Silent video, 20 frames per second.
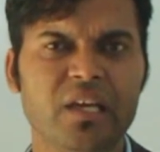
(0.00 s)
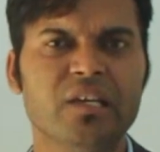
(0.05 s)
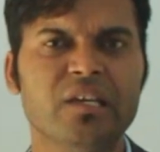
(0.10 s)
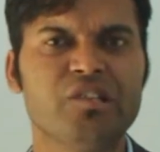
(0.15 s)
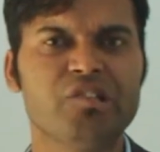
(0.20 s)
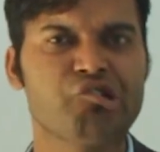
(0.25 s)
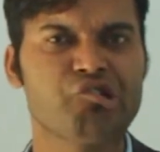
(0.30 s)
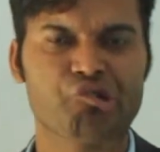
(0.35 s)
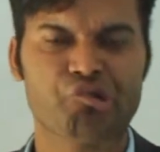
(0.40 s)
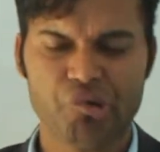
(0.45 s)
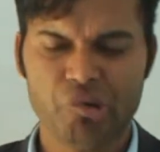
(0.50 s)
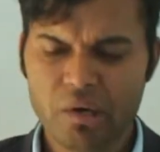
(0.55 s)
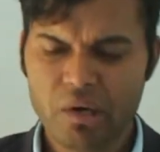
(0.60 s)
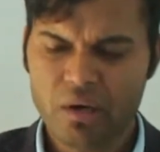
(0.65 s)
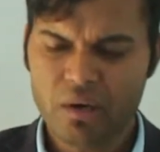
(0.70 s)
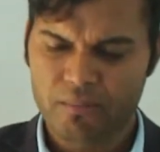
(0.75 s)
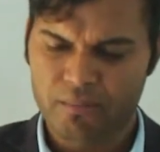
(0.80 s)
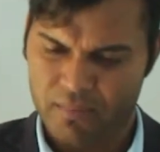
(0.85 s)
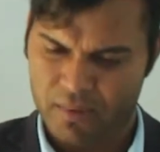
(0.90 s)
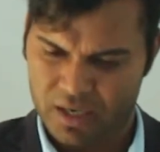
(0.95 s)

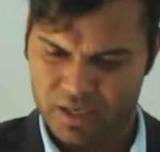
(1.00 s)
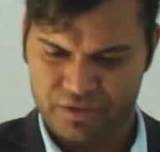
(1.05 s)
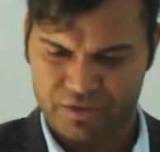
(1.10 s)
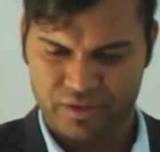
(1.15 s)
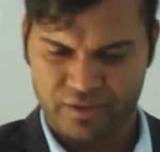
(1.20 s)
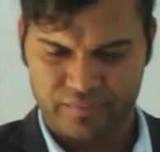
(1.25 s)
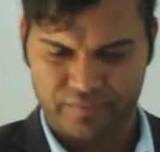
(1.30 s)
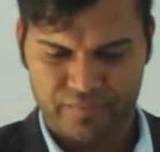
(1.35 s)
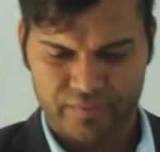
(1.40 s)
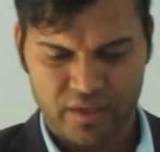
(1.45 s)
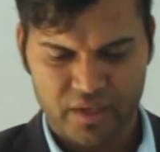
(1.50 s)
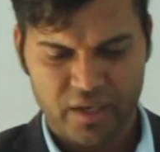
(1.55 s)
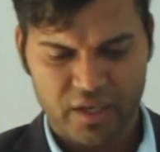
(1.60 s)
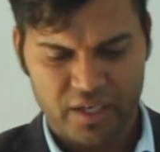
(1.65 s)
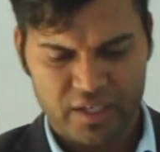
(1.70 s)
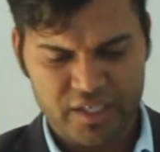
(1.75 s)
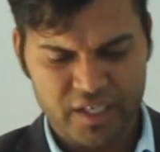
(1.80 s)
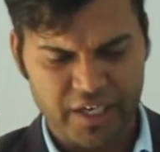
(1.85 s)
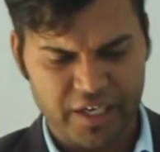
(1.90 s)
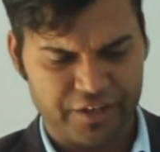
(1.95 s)
stomata,
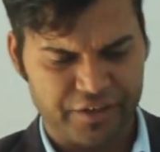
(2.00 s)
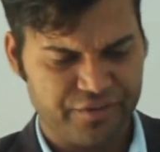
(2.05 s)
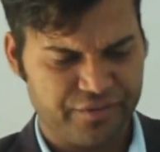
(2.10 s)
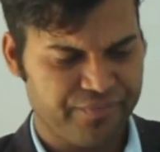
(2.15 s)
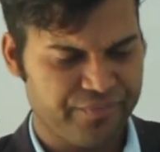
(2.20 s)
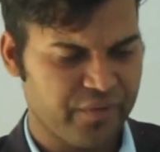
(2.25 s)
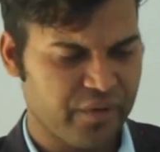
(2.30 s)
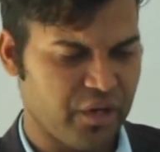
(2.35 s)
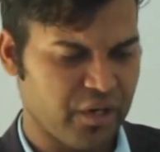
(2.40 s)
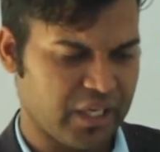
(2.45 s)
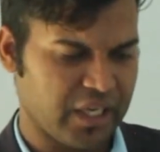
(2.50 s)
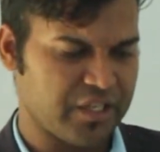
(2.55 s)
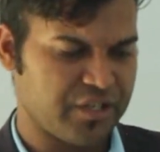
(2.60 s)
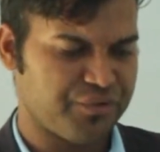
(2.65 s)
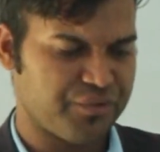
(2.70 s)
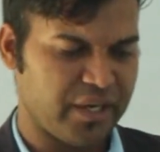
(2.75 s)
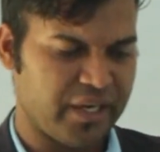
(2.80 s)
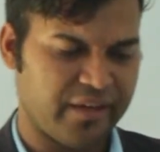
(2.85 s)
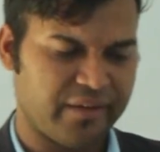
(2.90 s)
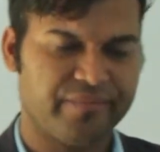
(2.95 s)
isn't it? Okay,
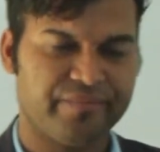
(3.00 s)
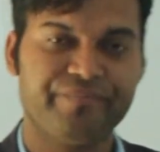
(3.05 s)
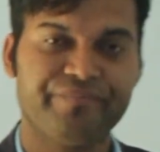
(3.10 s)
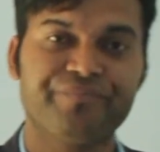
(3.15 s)
student.